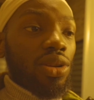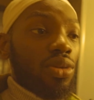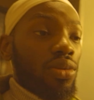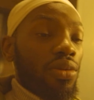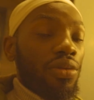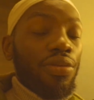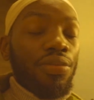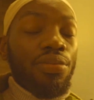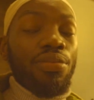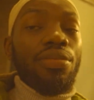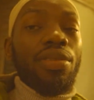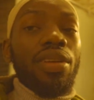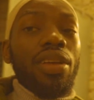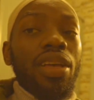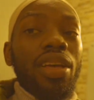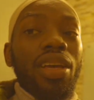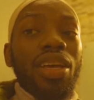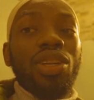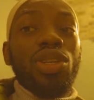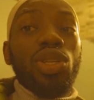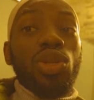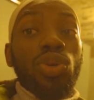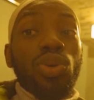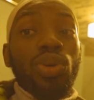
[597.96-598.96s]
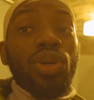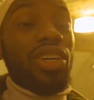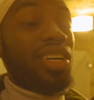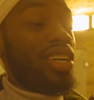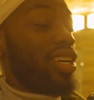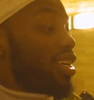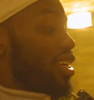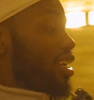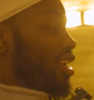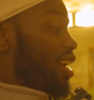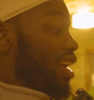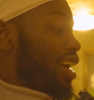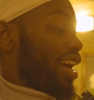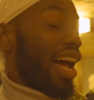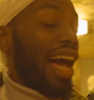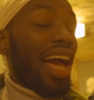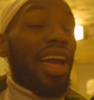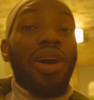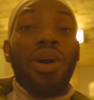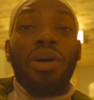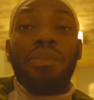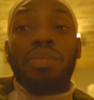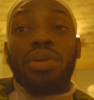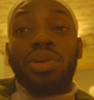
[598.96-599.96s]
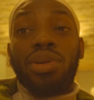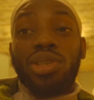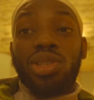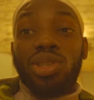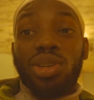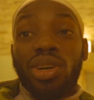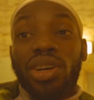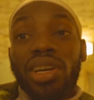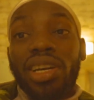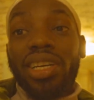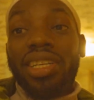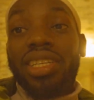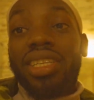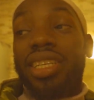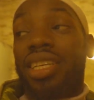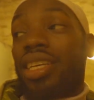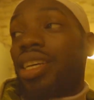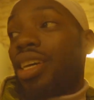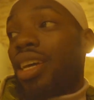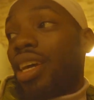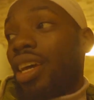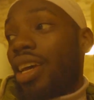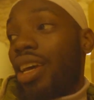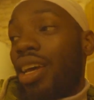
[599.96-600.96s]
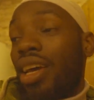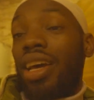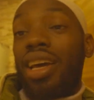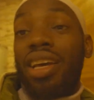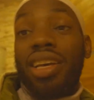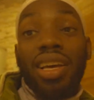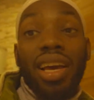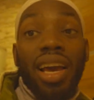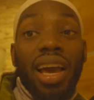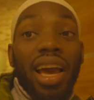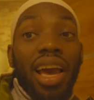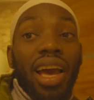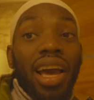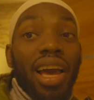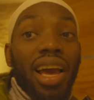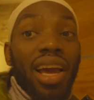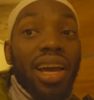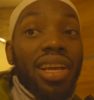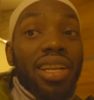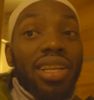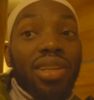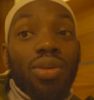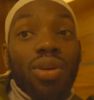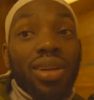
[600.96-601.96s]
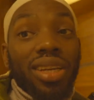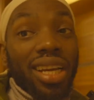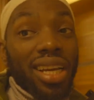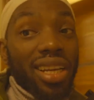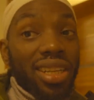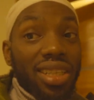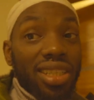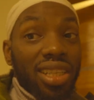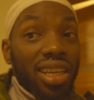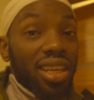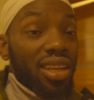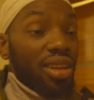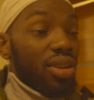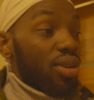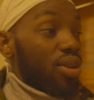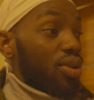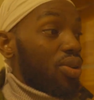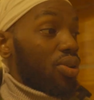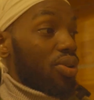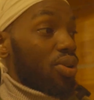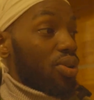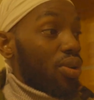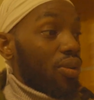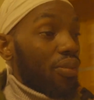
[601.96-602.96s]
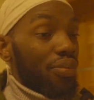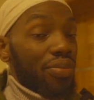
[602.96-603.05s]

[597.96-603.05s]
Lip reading: room tour. I hope you enjoy it. And what I can tell you,